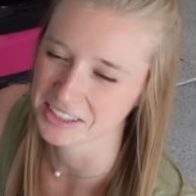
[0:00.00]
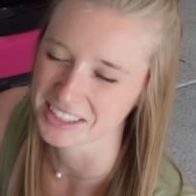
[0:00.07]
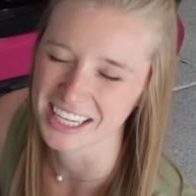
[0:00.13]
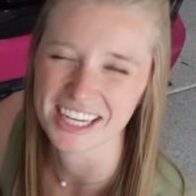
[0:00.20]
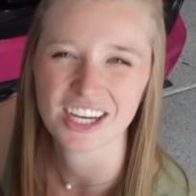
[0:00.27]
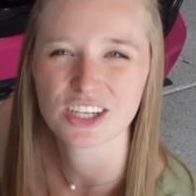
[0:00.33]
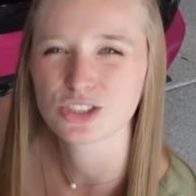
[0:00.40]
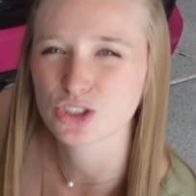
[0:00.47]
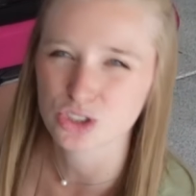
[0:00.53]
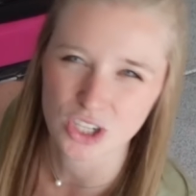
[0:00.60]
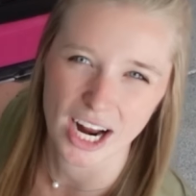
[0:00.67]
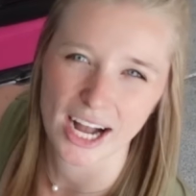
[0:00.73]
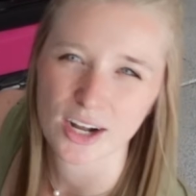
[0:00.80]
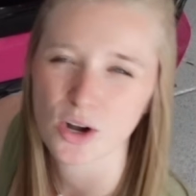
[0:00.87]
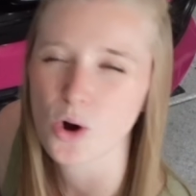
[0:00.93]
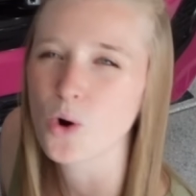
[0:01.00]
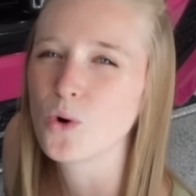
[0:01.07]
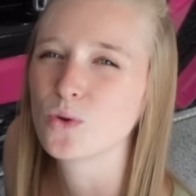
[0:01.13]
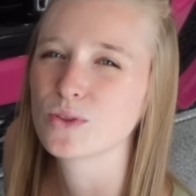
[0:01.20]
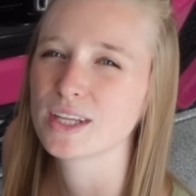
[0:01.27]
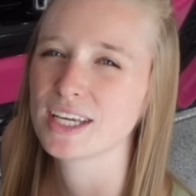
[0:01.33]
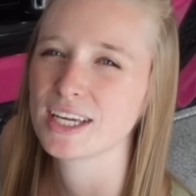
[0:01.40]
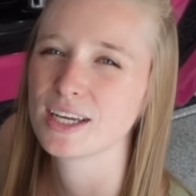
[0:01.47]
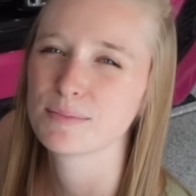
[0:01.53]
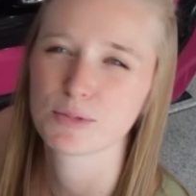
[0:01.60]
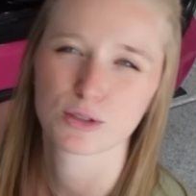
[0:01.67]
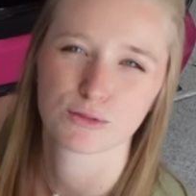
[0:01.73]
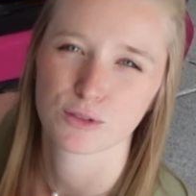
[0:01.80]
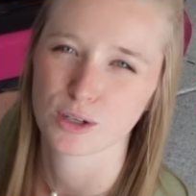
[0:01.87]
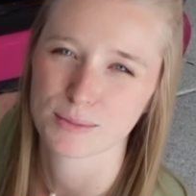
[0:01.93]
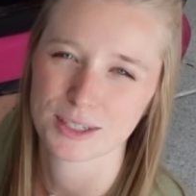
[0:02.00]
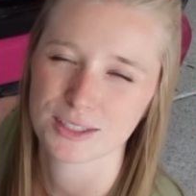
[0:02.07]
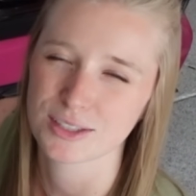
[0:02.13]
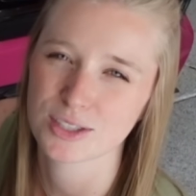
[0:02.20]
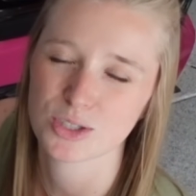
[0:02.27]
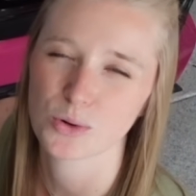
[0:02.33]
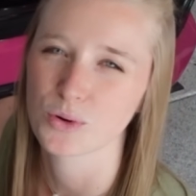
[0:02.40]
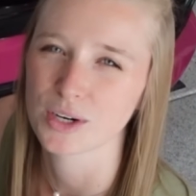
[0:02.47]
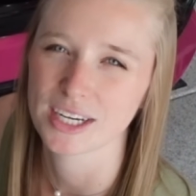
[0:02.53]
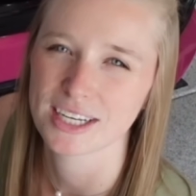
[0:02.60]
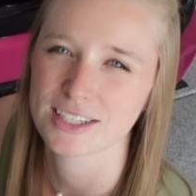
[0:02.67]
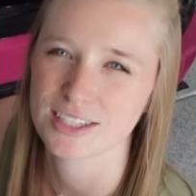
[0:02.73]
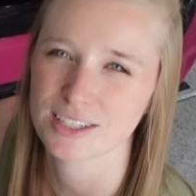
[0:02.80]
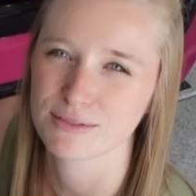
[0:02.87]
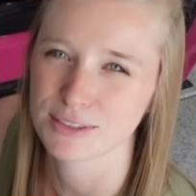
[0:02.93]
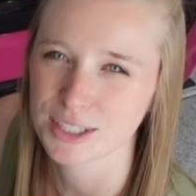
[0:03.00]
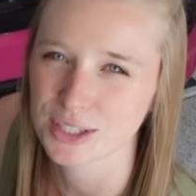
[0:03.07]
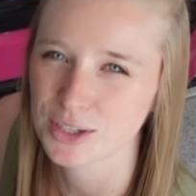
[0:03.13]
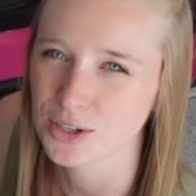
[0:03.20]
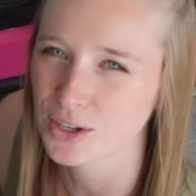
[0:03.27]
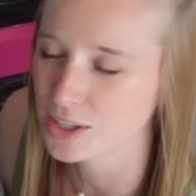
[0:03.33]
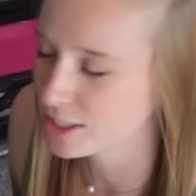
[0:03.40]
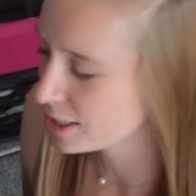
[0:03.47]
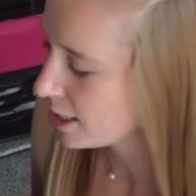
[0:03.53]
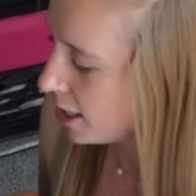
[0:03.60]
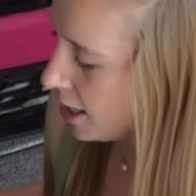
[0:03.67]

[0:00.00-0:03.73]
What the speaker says: like a track-only performance-oriented vehicle.